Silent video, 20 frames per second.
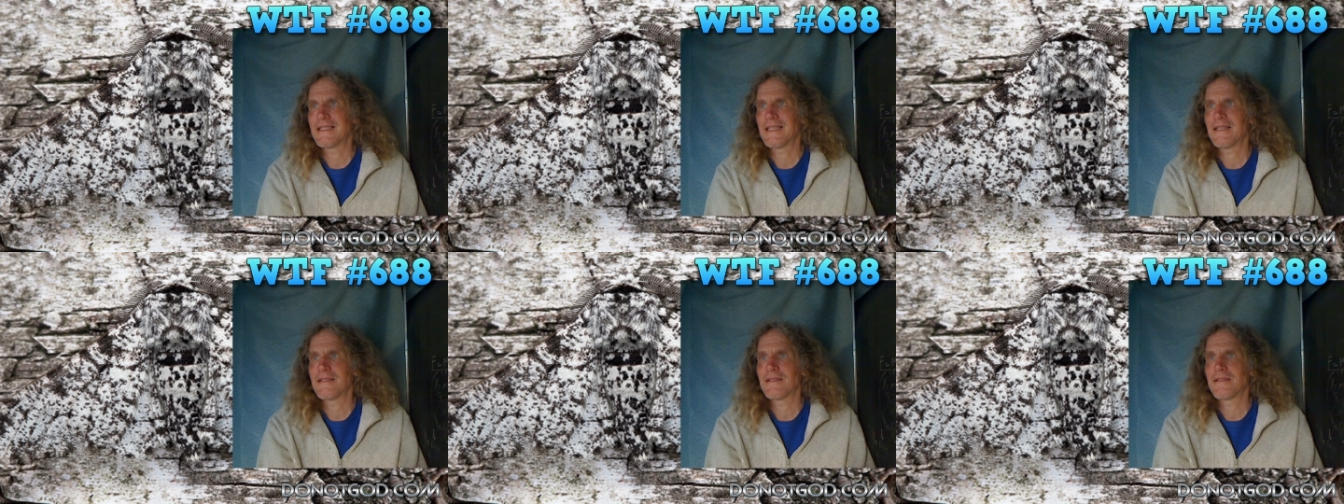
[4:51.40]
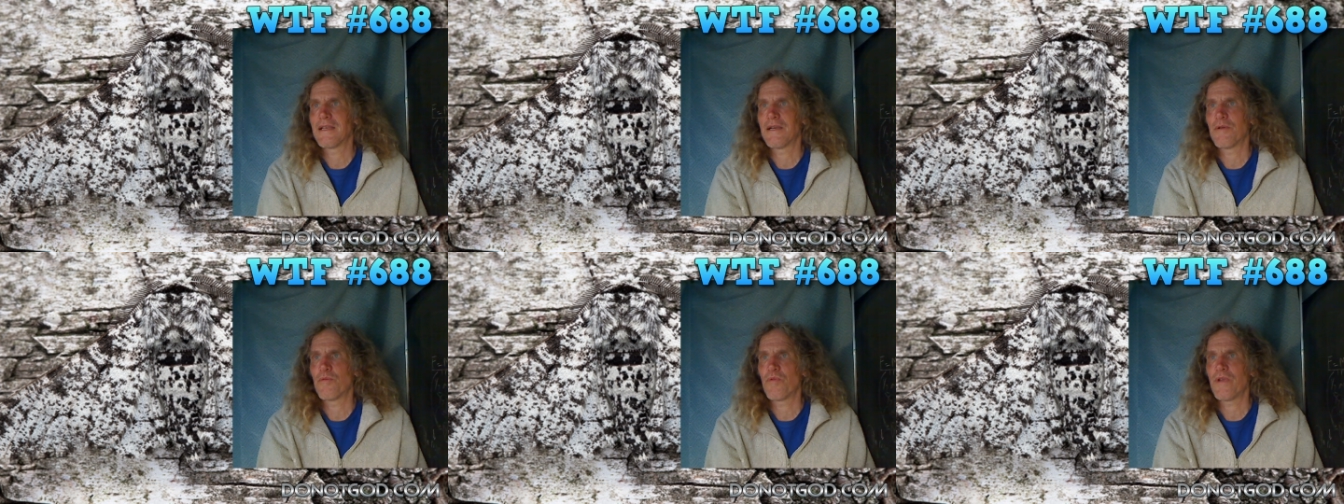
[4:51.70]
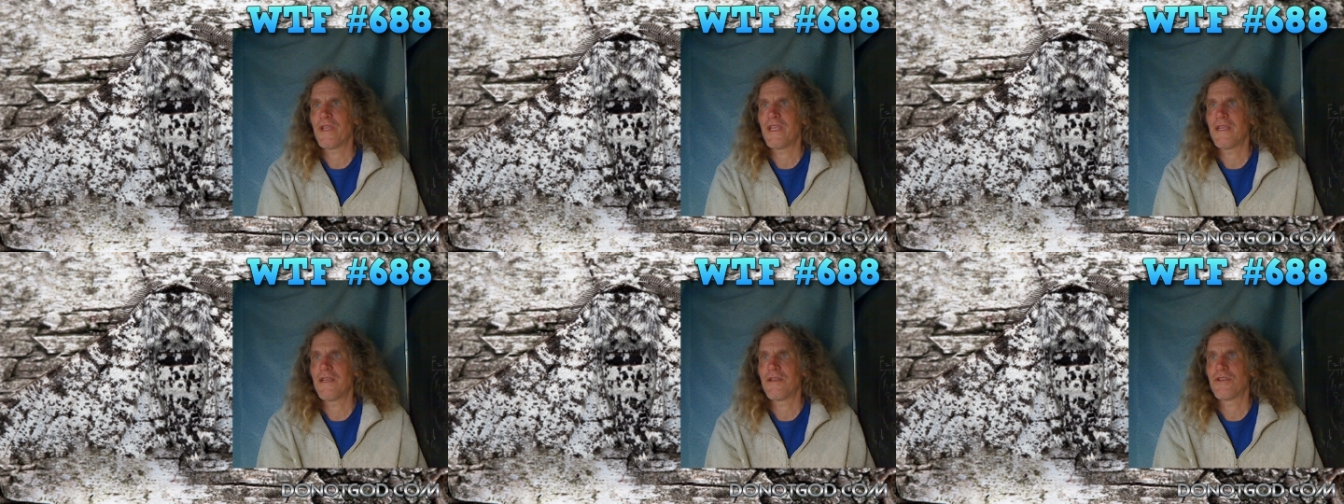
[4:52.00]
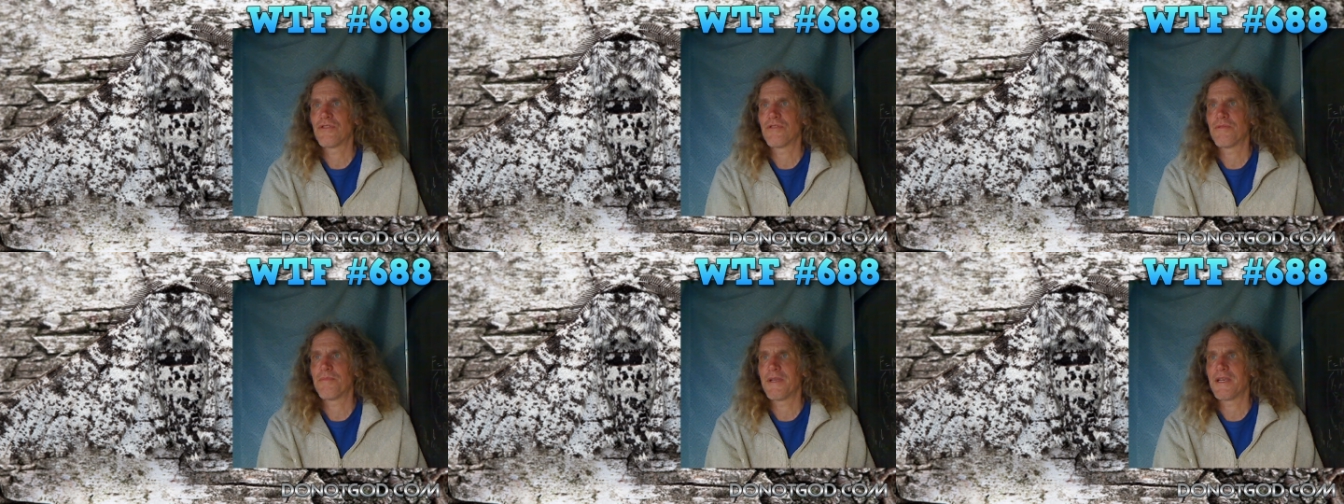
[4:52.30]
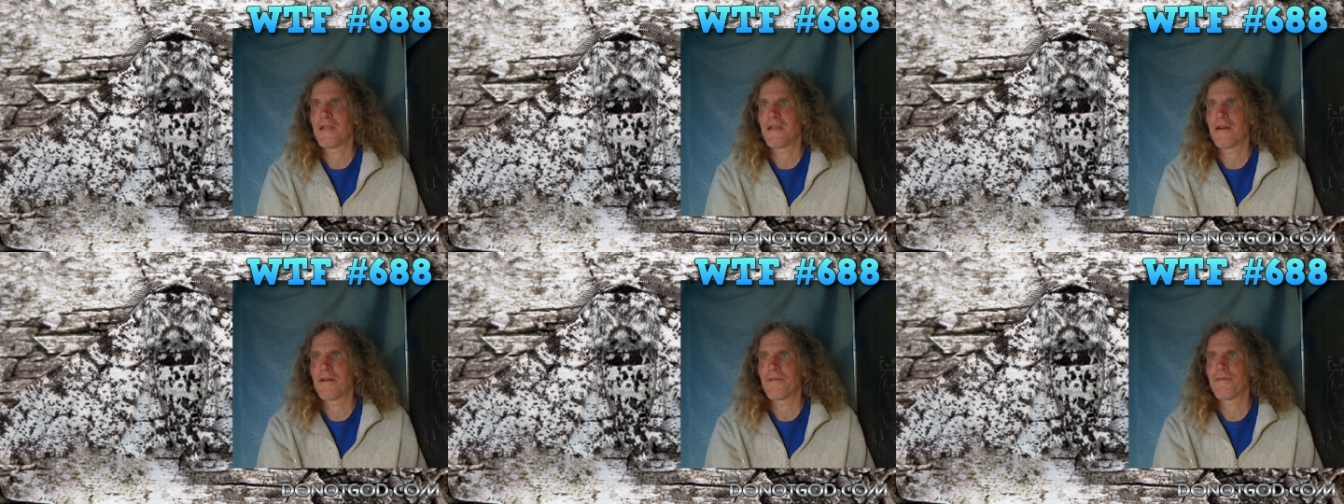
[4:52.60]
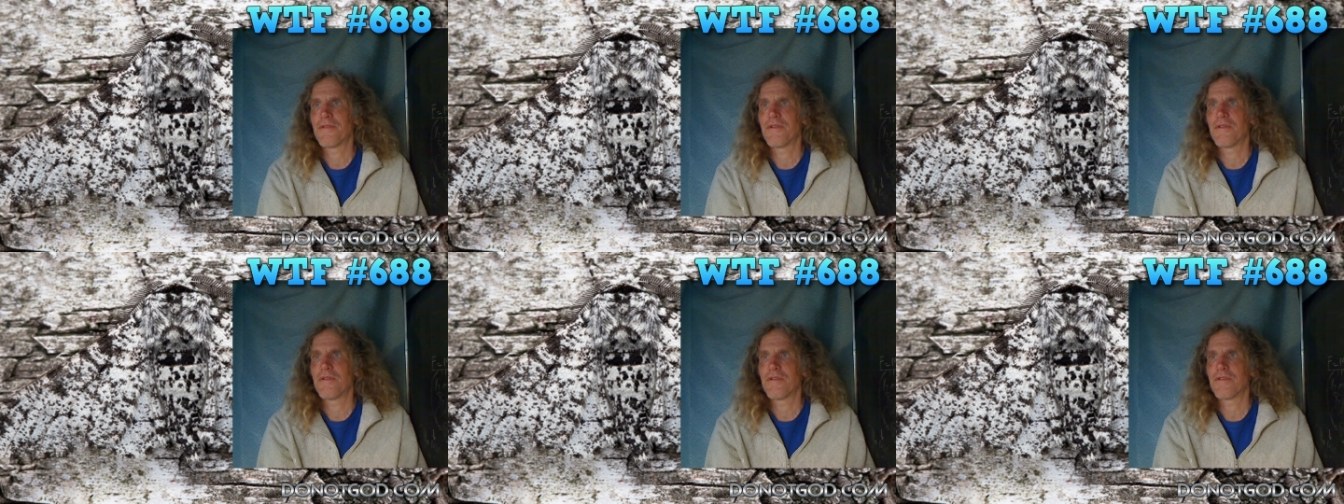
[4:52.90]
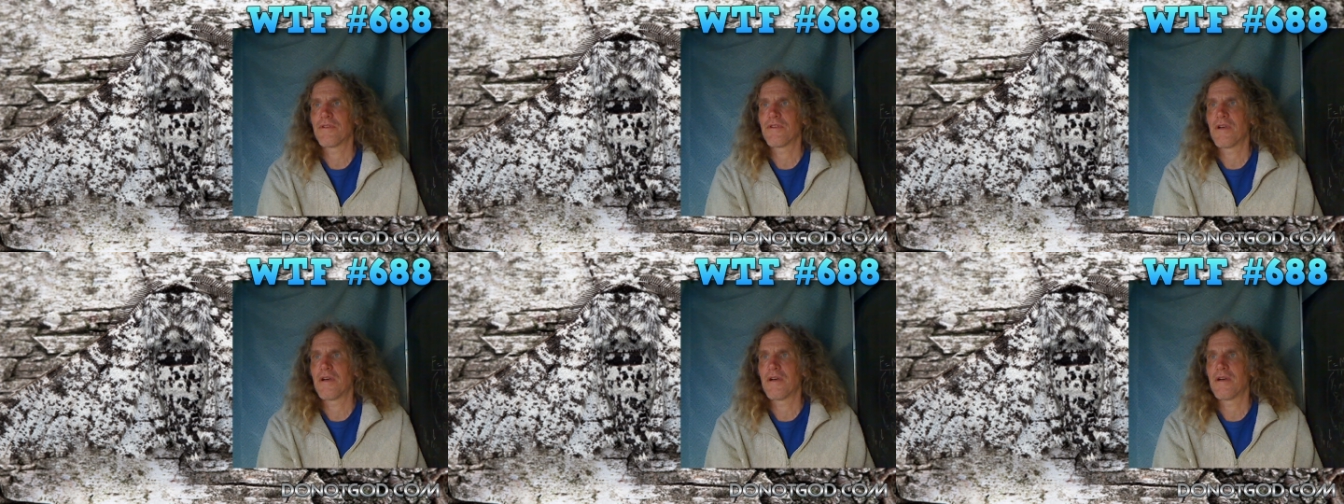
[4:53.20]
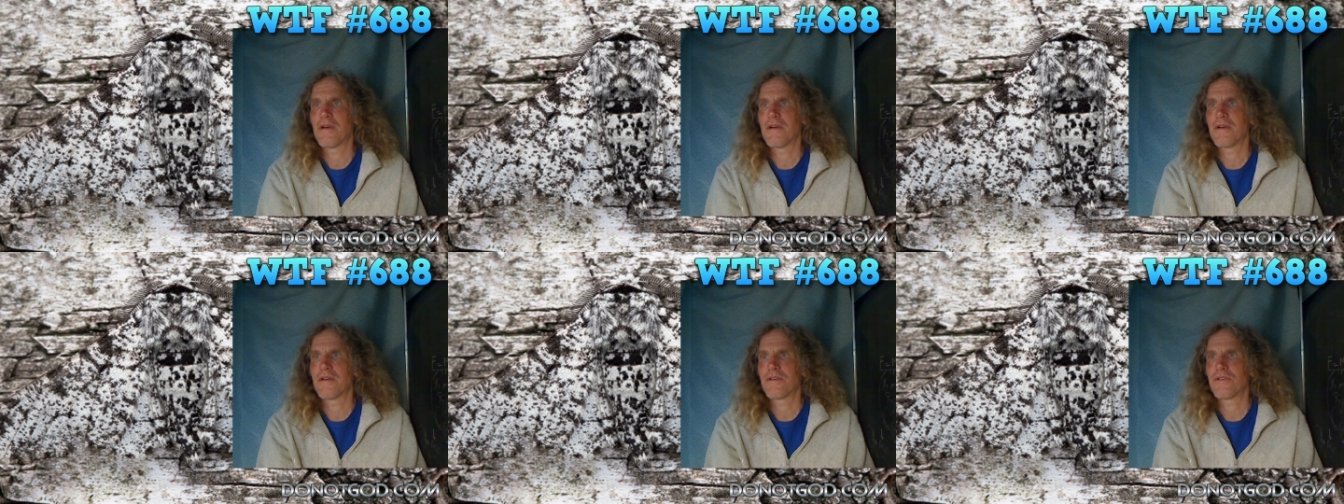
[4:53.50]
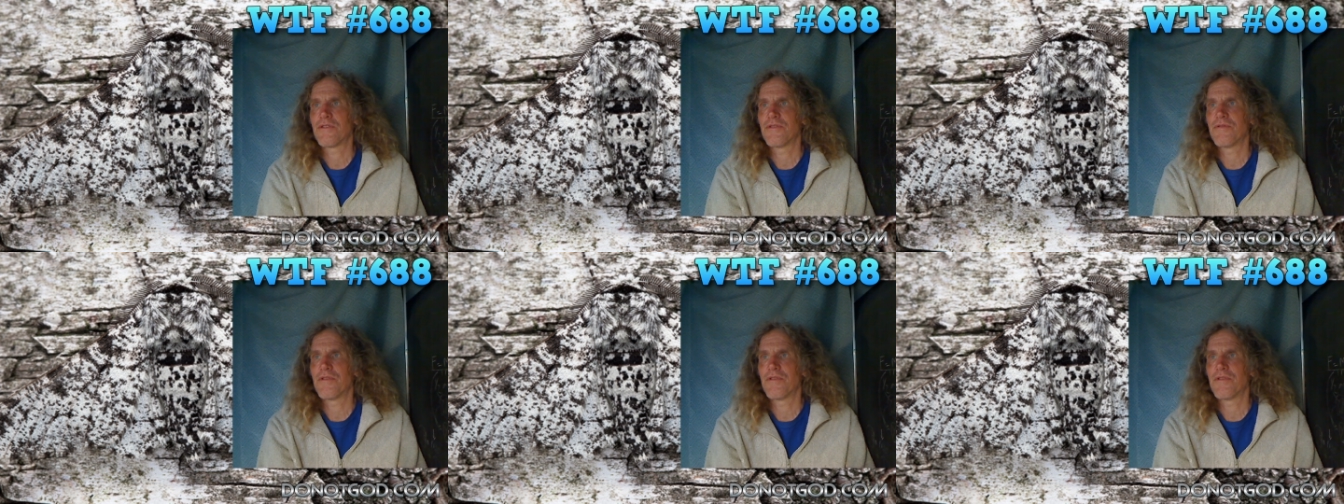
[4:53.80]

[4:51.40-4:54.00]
He says that we should be careful uh,